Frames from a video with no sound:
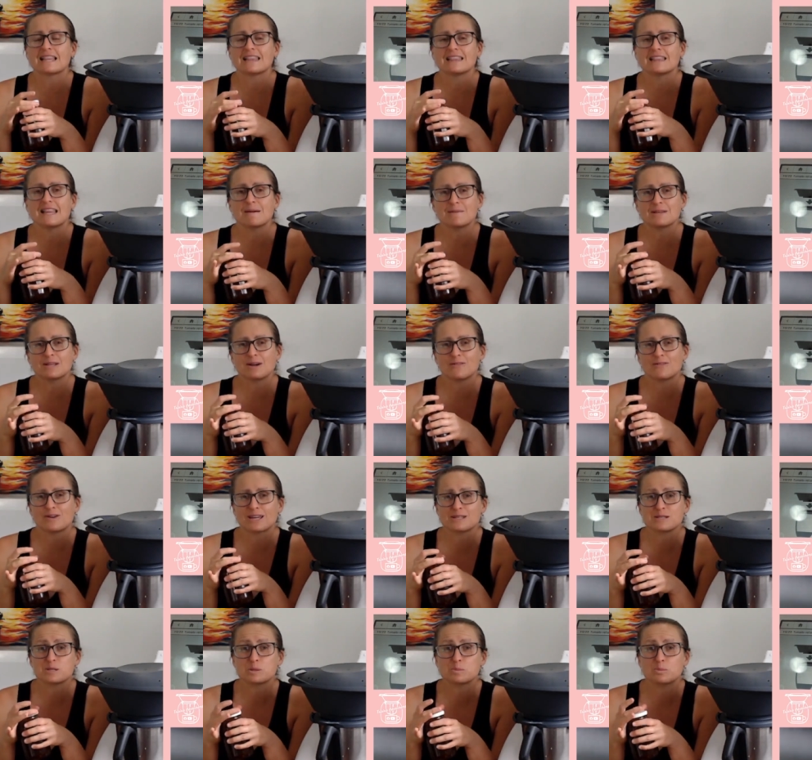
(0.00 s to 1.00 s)
Let me know if I
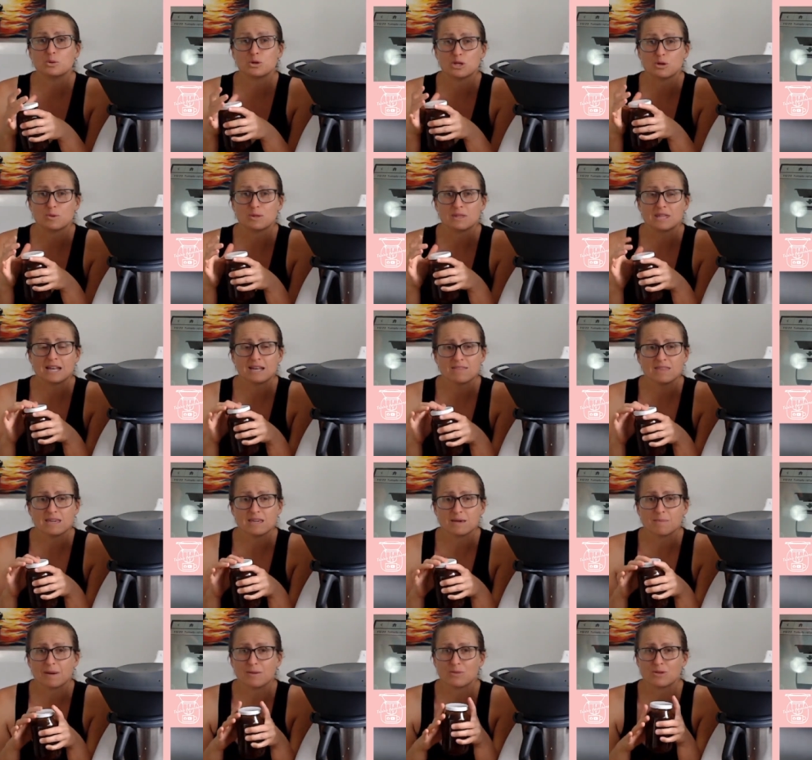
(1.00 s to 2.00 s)
can support you with anything
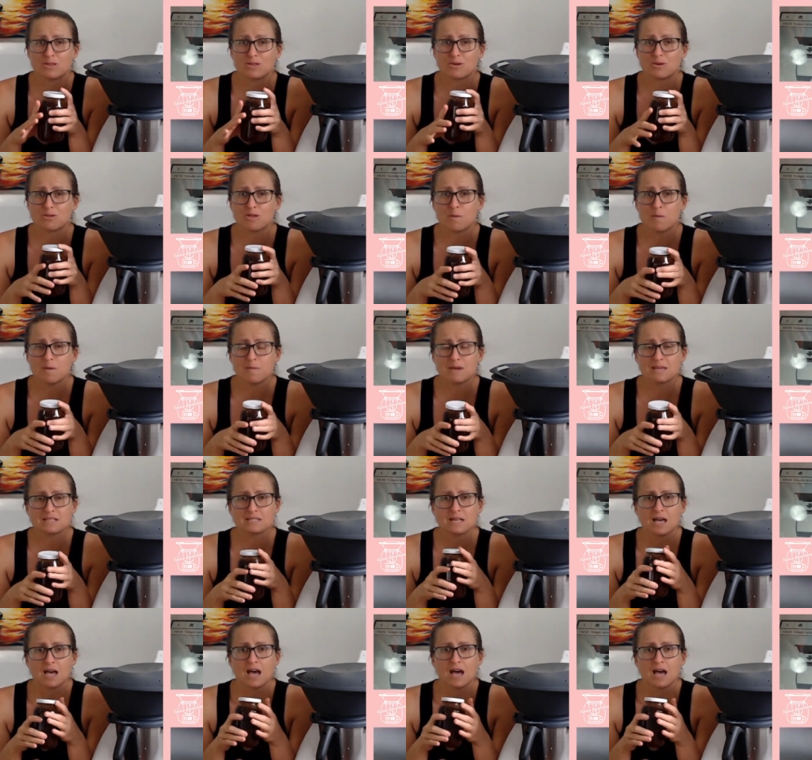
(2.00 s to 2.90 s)
about with your Thermomix.